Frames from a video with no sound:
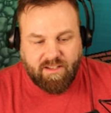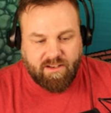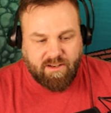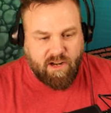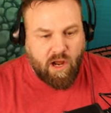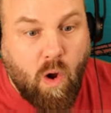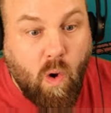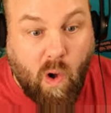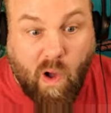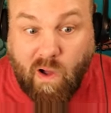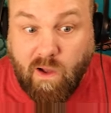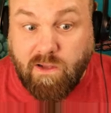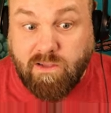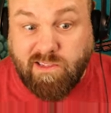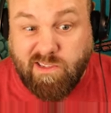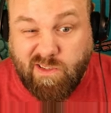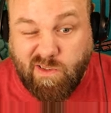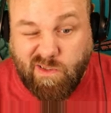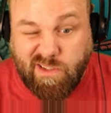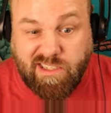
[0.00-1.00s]
No
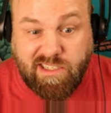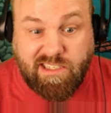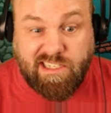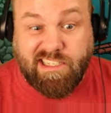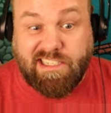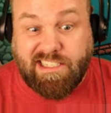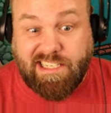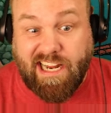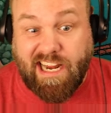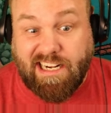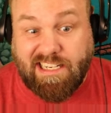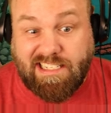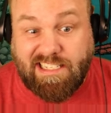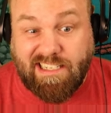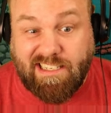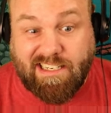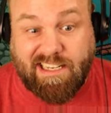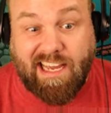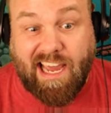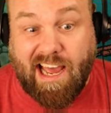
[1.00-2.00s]
hostiles
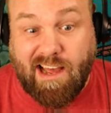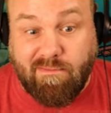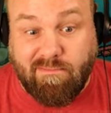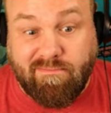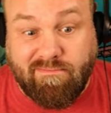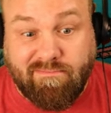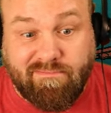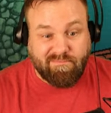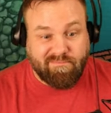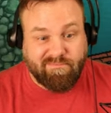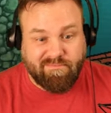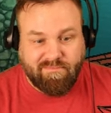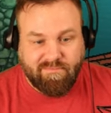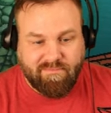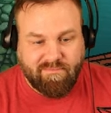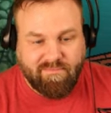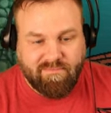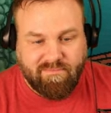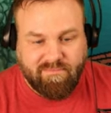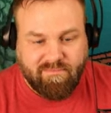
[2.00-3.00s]
detected, Captain.
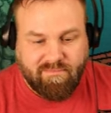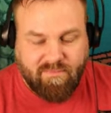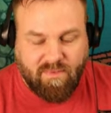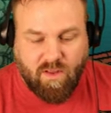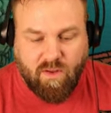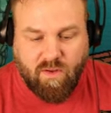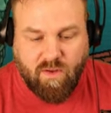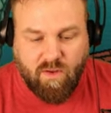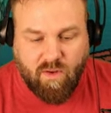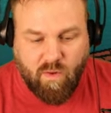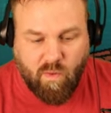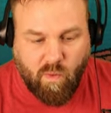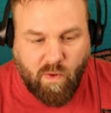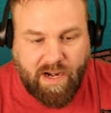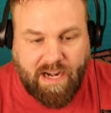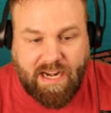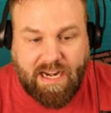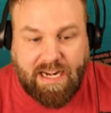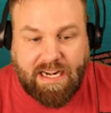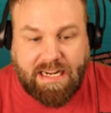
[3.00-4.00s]
Okay.
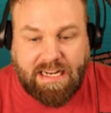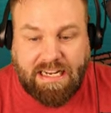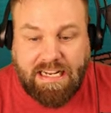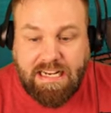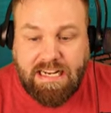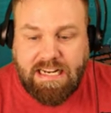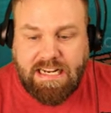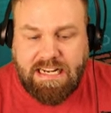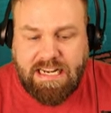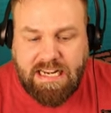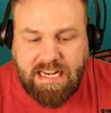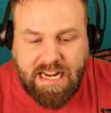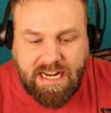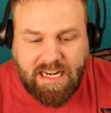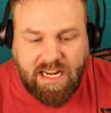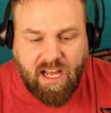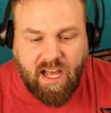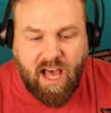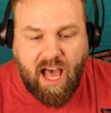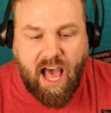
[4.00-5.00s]
We
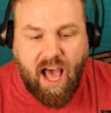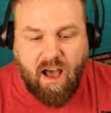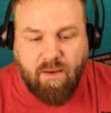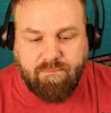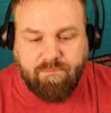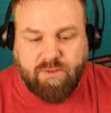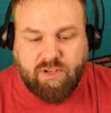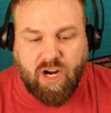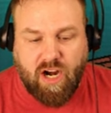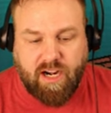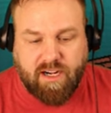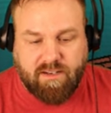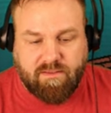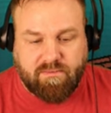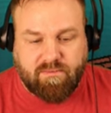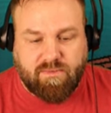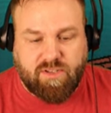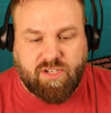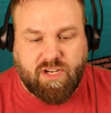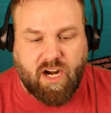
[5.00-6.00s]
need a shark, oh,
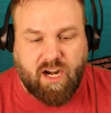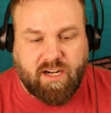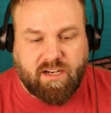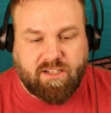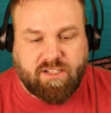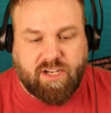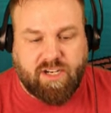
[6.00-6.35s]
shark.